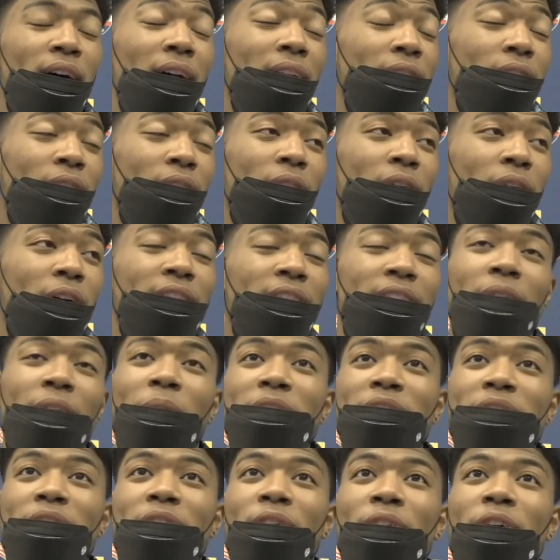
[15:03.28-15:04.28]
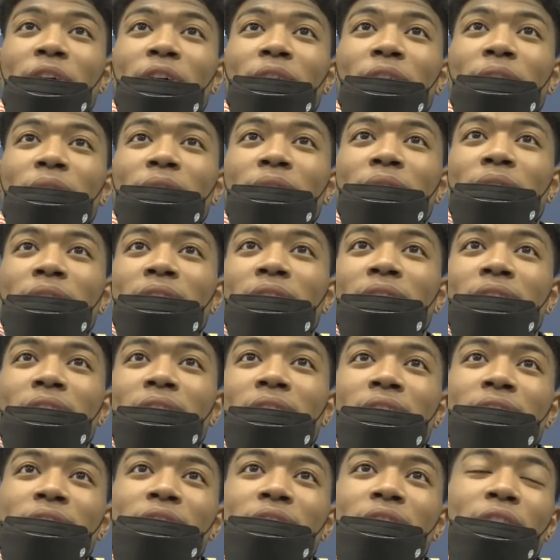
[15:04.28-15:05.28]
I had no idea what's going on.
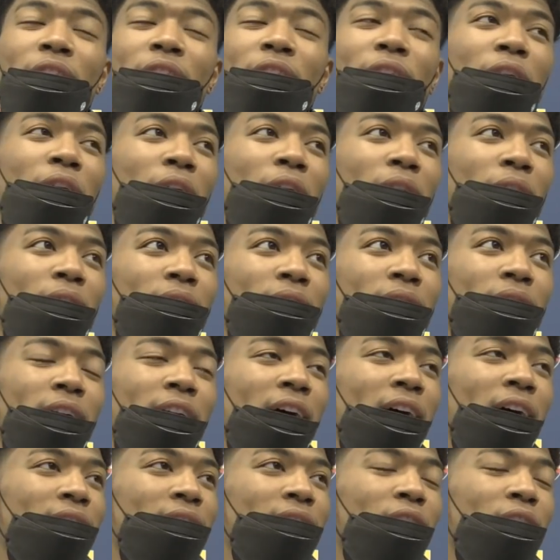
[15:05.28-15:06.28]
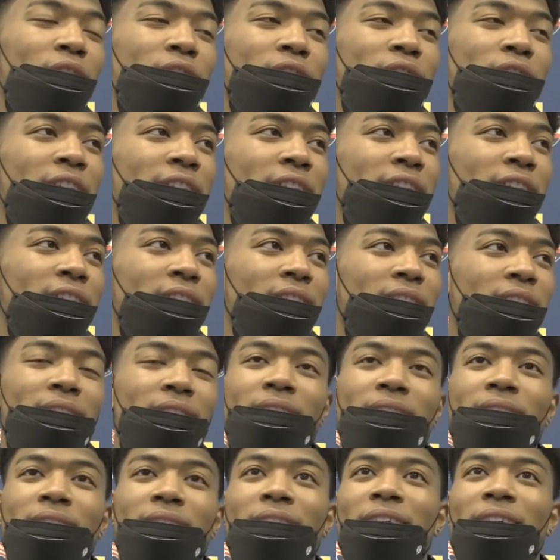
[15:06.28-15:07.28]
So, and I looked at it,
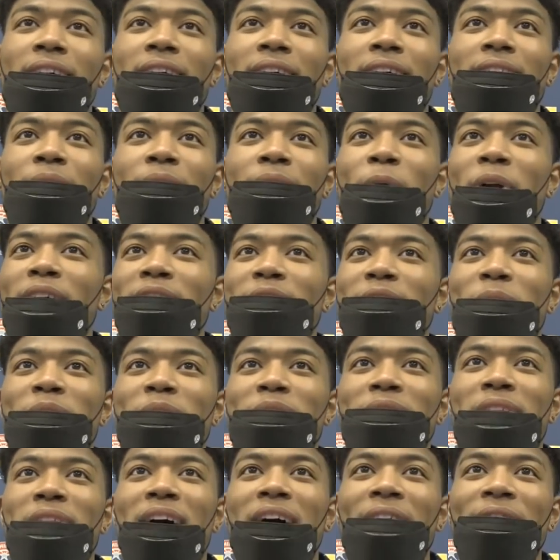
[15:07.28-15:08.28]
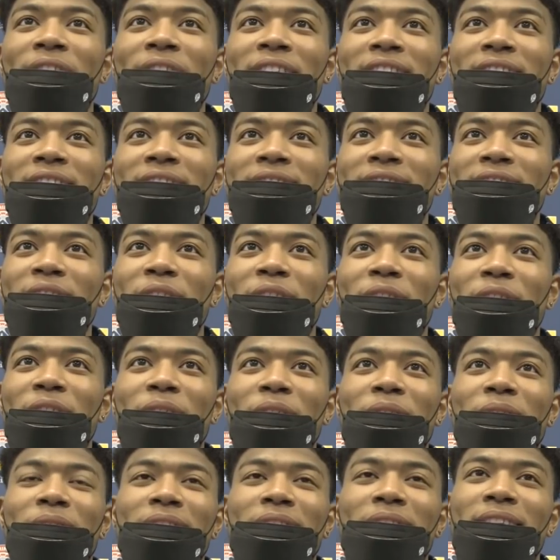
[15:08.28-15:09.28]
and Russ was laughing.
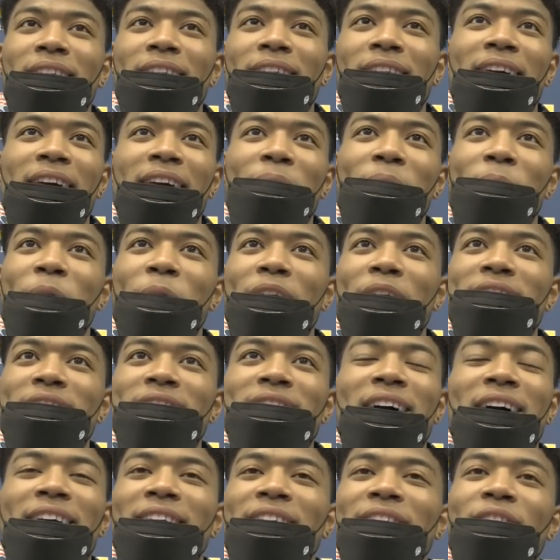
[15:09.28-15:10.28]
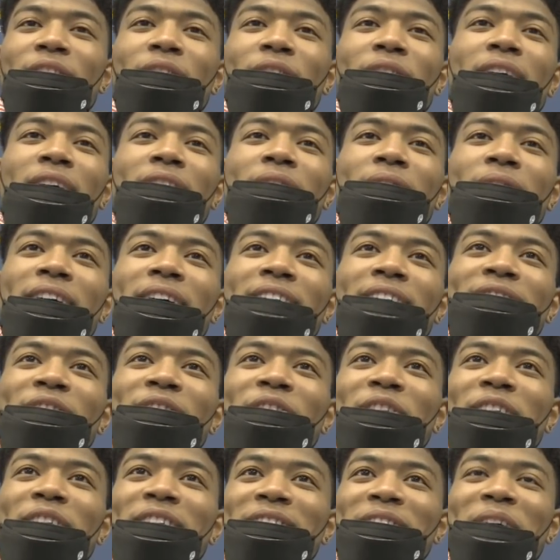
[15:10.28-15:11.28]
So, and everybody's like, you know, kind of flex on
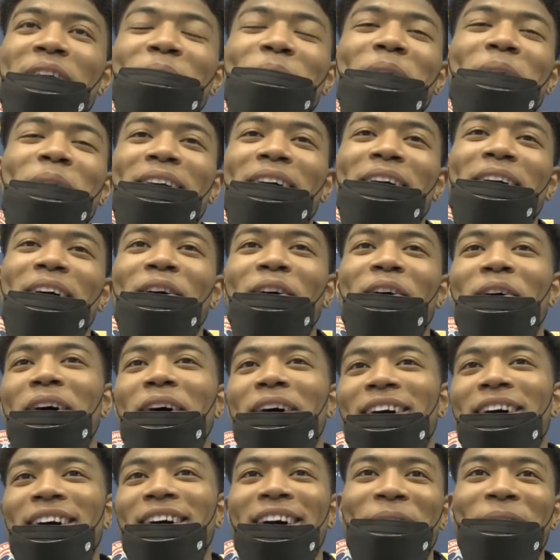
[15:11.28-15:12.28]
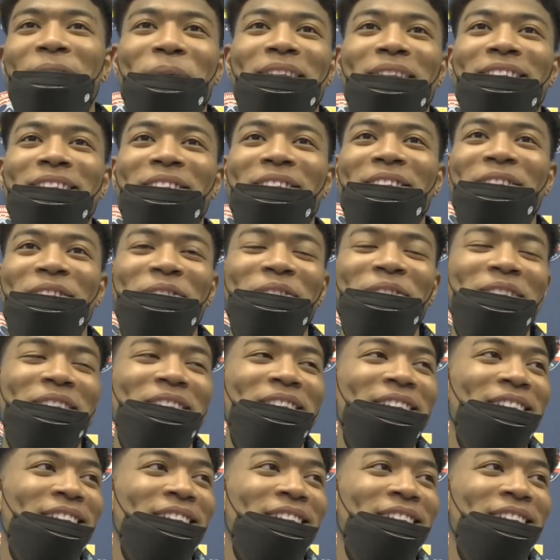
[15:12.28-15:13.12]
it. So I'm like, oh, I made it, you know.